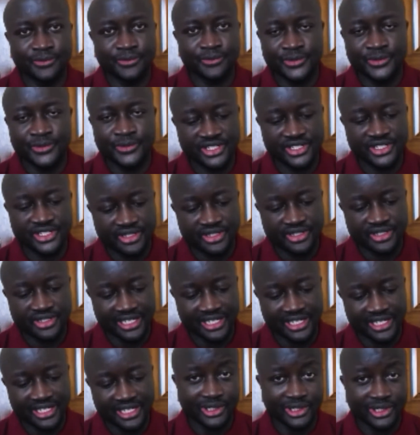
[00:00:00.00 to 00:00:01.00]
which
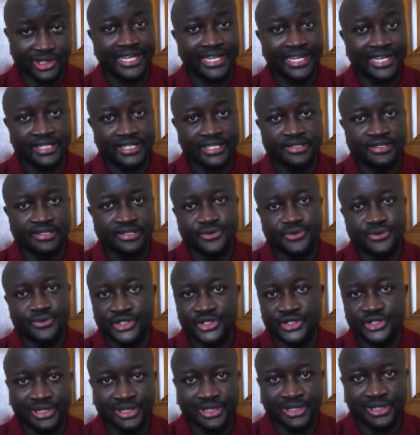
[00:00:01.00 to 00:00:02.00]
are outliers,
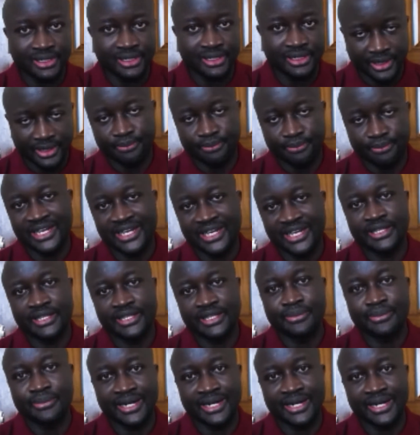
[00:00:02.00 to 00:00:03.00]
which will bear
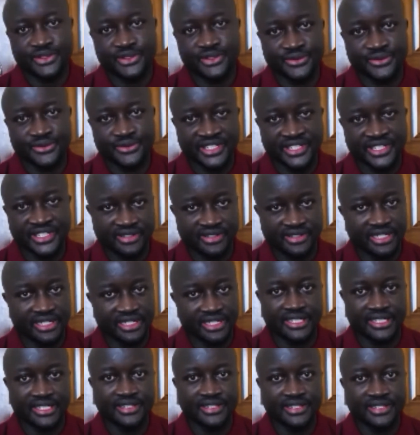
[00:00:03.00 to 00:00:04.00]
the brunt of these
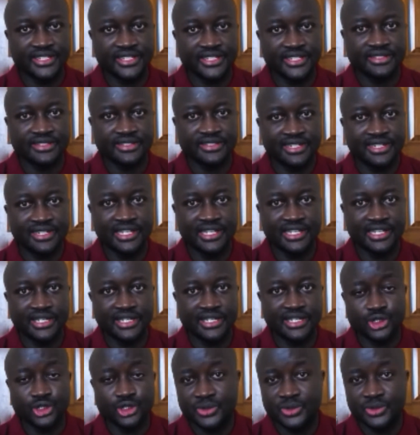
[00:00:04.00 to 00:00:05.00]
things like
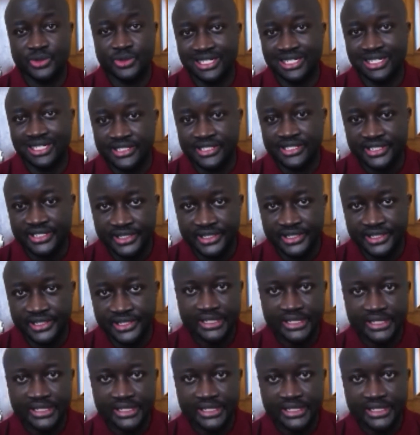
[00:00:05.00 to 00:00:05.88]
hospitality